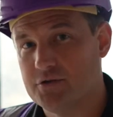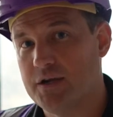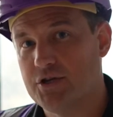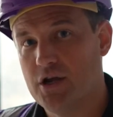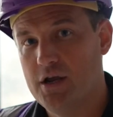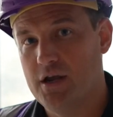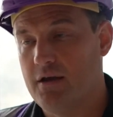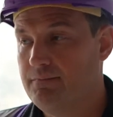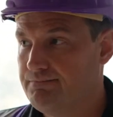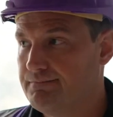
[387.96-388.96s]
which, you
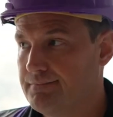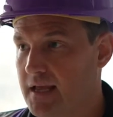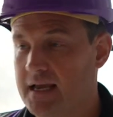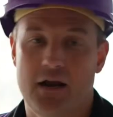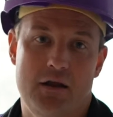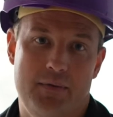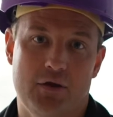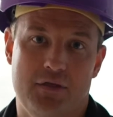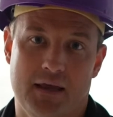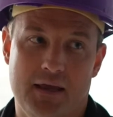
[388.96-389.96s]
know, it can only be a
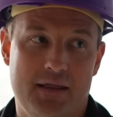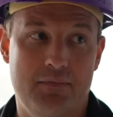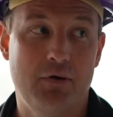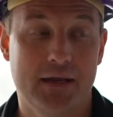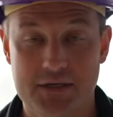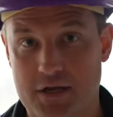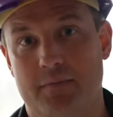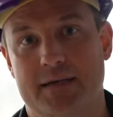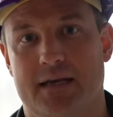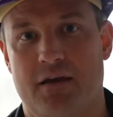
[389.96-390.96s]
good thing. The building is going to
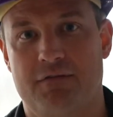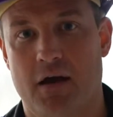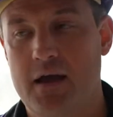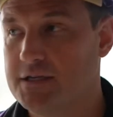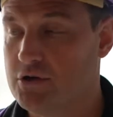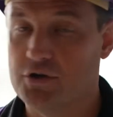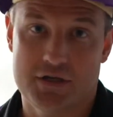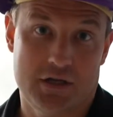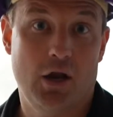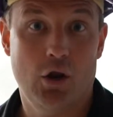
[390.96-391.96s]
be safer. It's cost
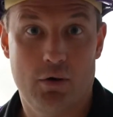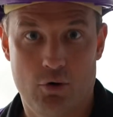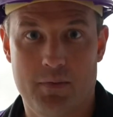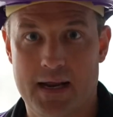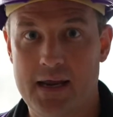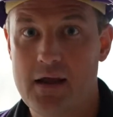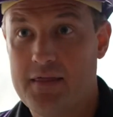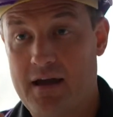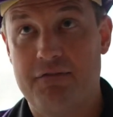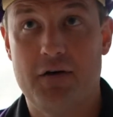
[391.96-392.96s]
us a lot more money.
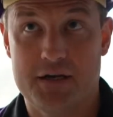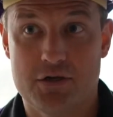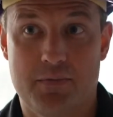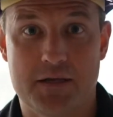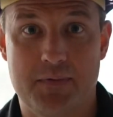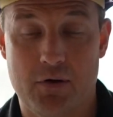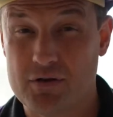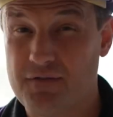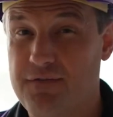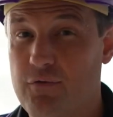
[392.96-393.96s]
That fire stopping this building
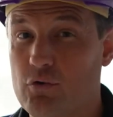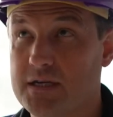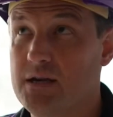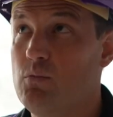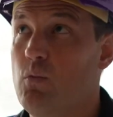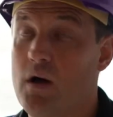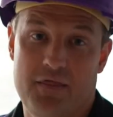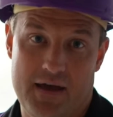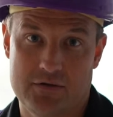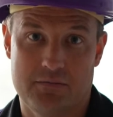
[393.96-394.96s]
cost
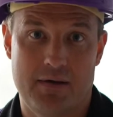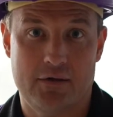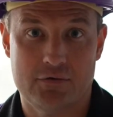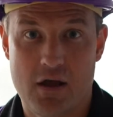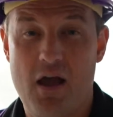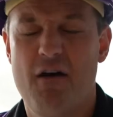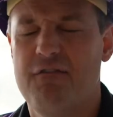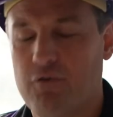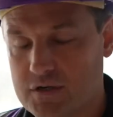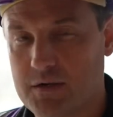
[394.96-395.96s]
£41,000.
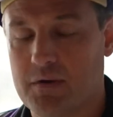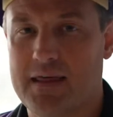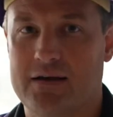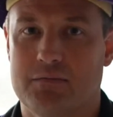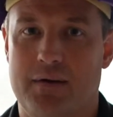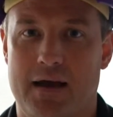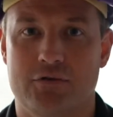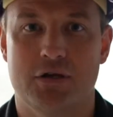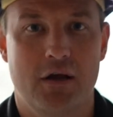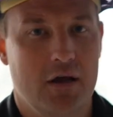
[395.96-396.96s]

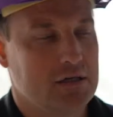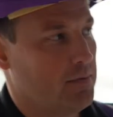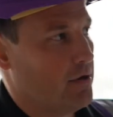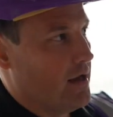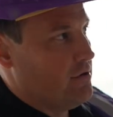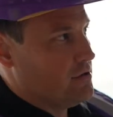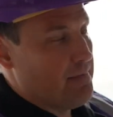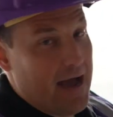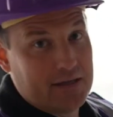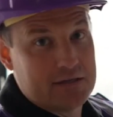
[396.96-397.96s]
£41,000 to put those
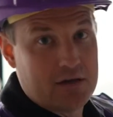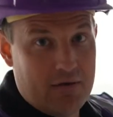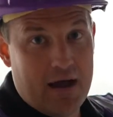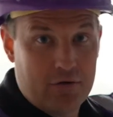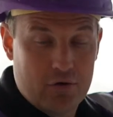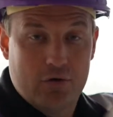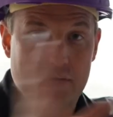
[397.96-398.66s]
pads around